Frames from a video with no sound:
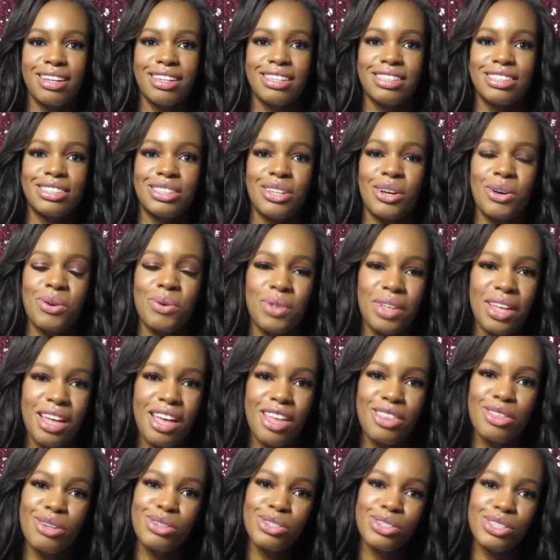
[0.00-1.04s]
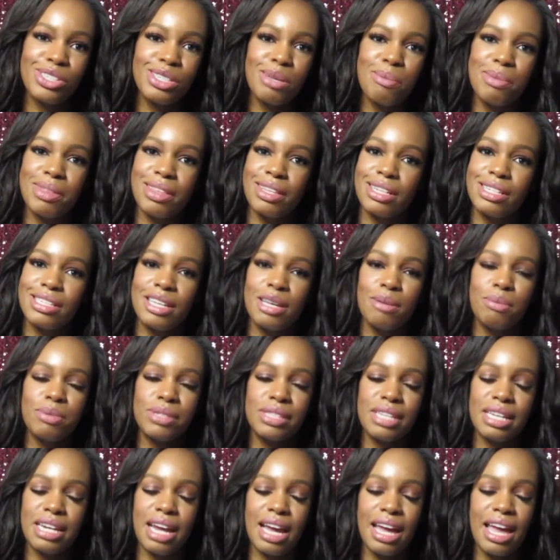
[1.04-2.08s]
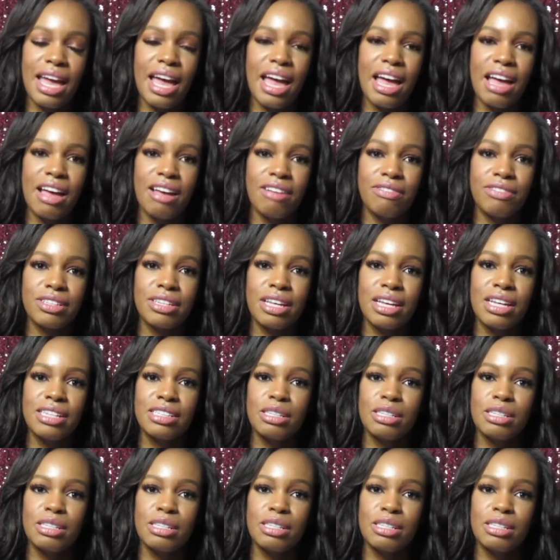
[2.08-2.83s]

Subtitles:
So those are some of the tips that I have and